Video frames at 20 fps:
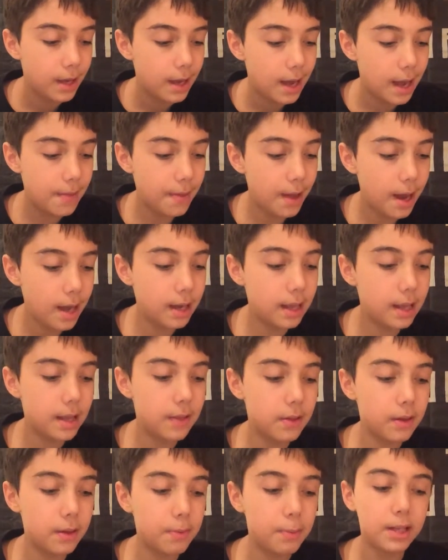and then
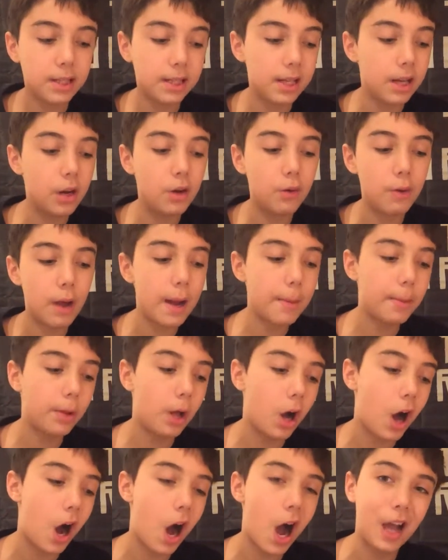he plays
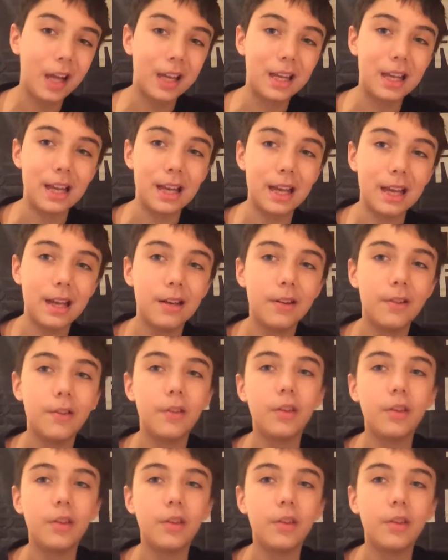incredible hockey